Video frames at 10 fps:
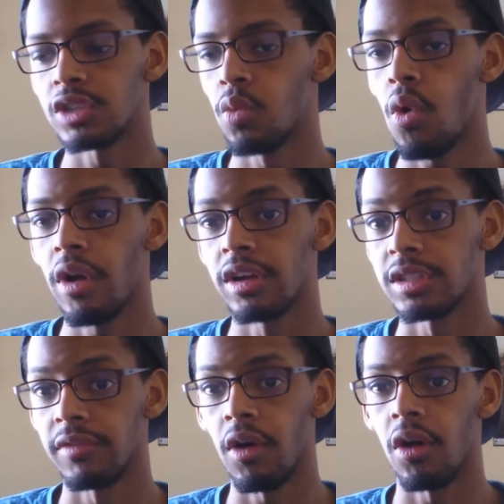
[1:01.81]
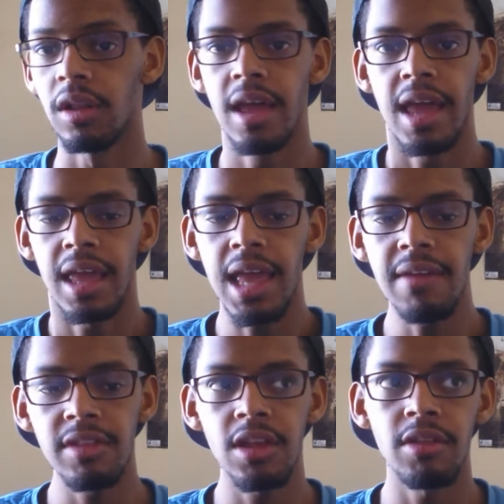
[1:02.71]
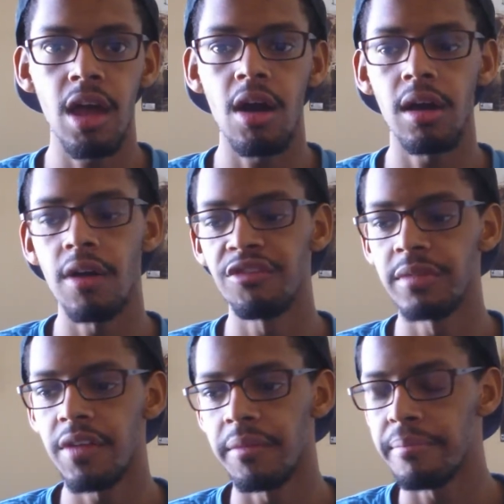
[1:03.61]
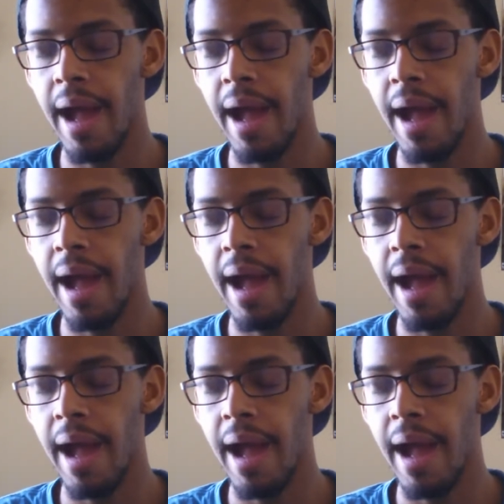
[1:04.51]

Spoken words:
warriors of all, even though they all come from different